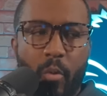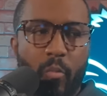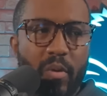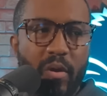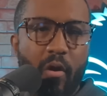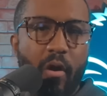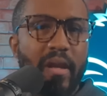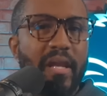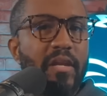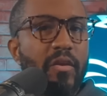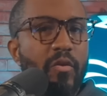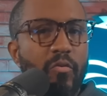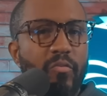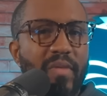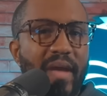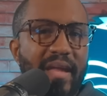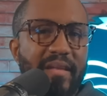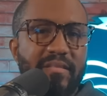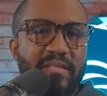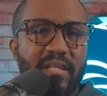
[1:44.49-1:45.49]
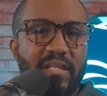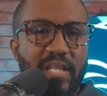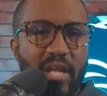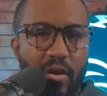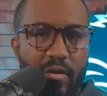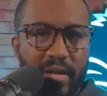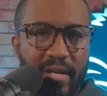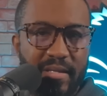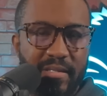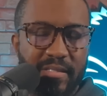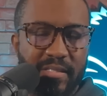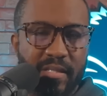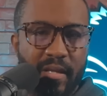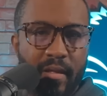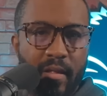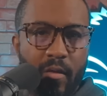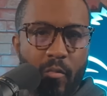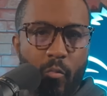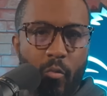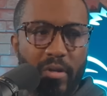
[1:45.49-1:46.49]
But we already knew that Za'Darius
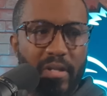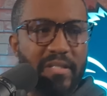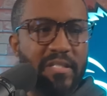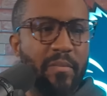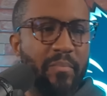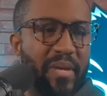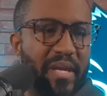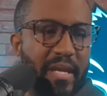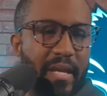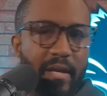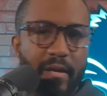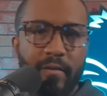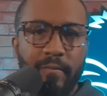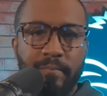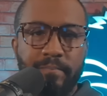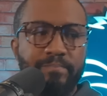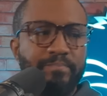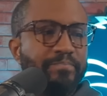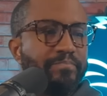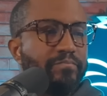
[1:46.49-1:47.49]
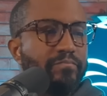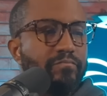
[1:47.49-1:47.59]
wanted to be here.